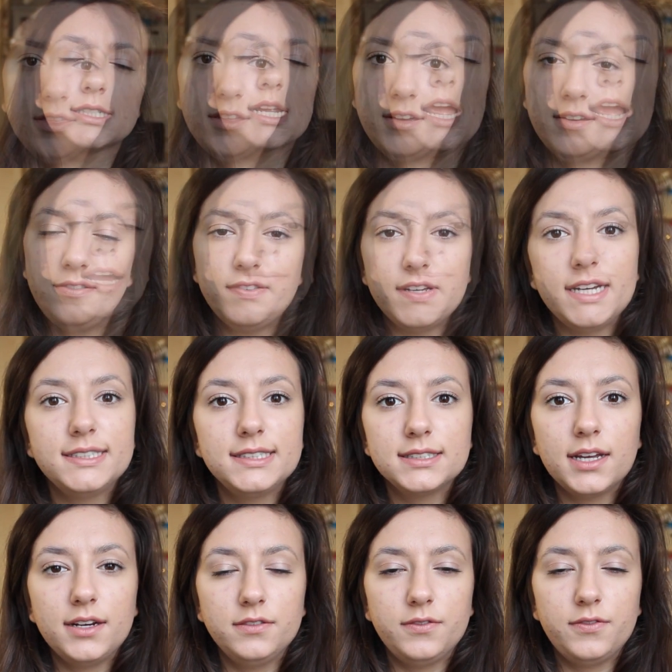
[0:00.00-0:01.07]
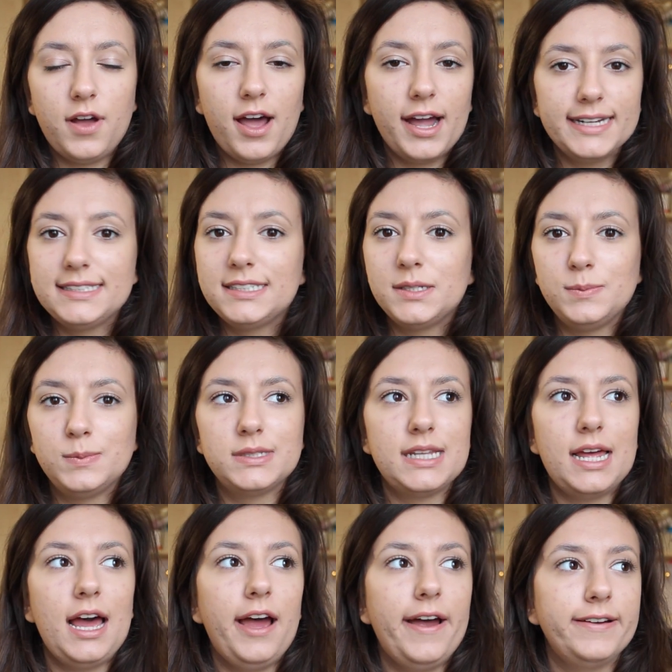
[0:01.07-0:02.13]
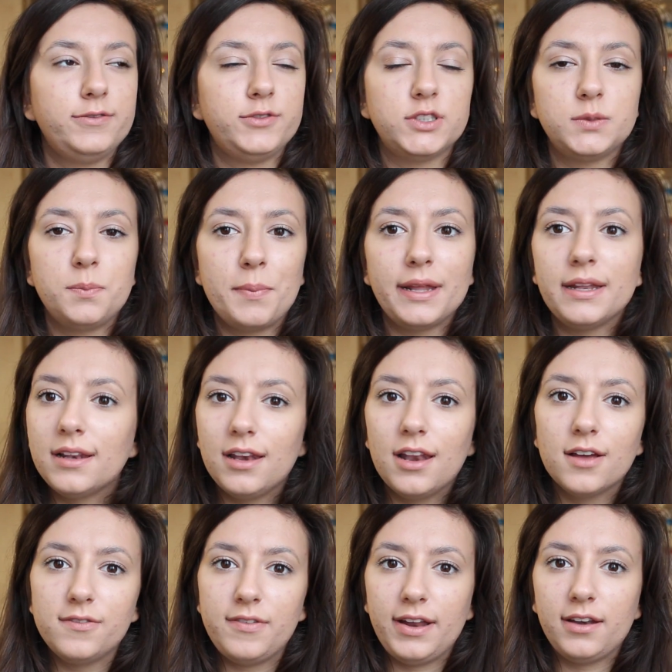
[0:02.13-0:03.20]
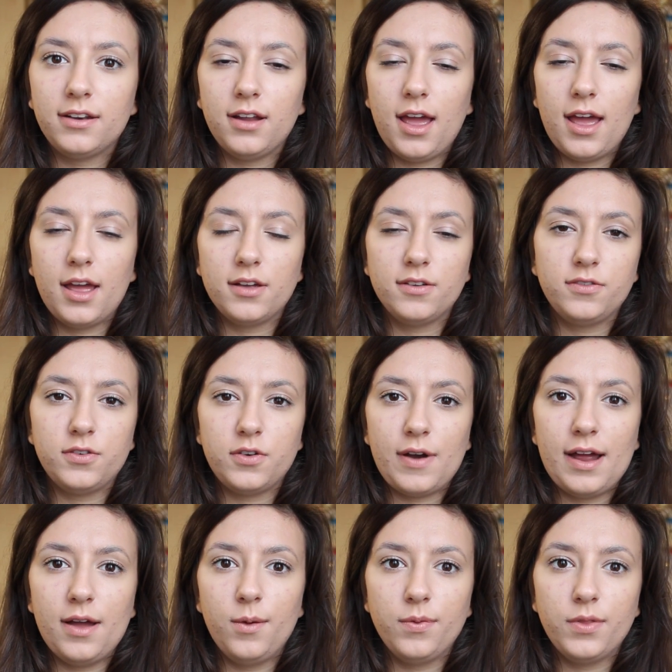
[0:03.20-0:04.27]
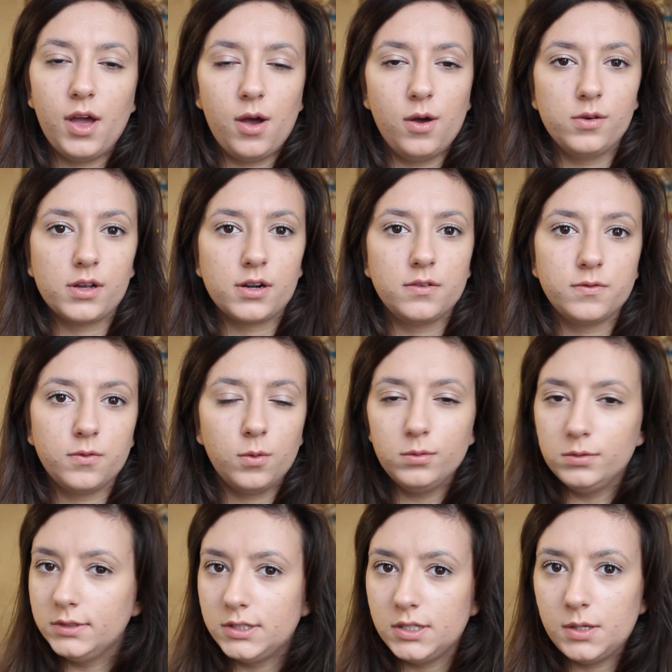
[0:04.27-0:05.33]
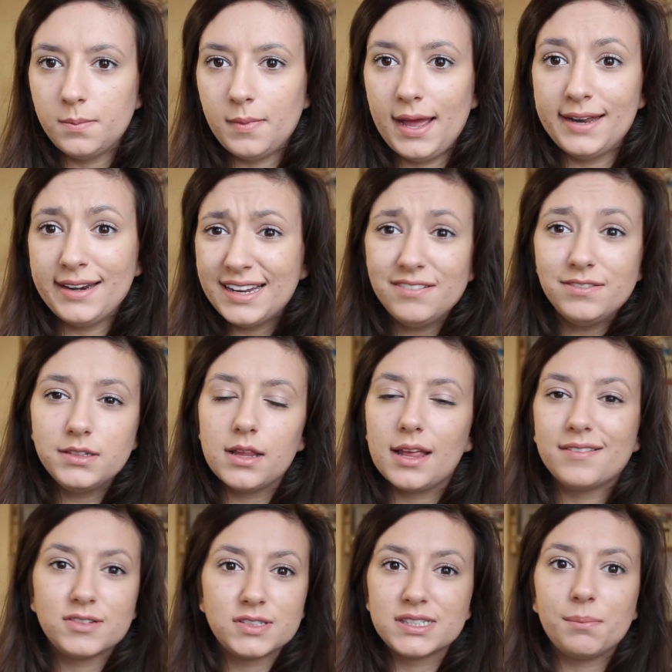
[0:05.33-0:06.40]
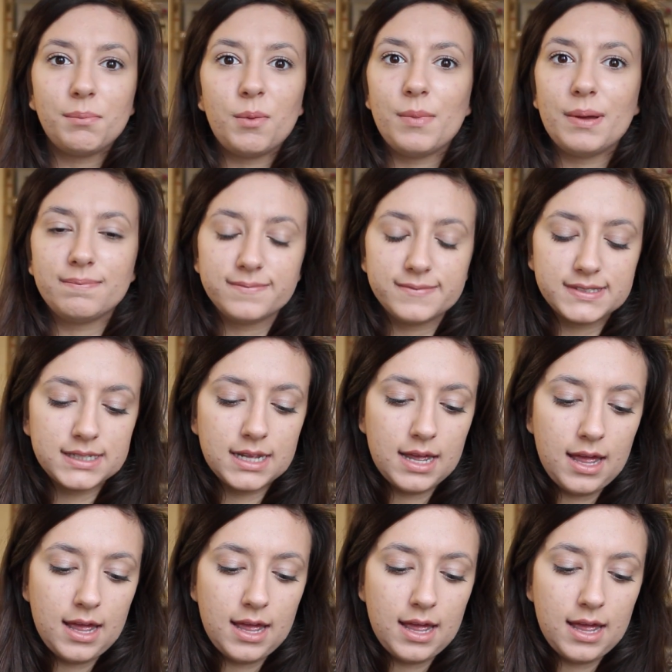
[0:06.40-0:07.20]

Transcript: The first kind of items that I've just been loving throughout the whole kind of autumn and even like the summer months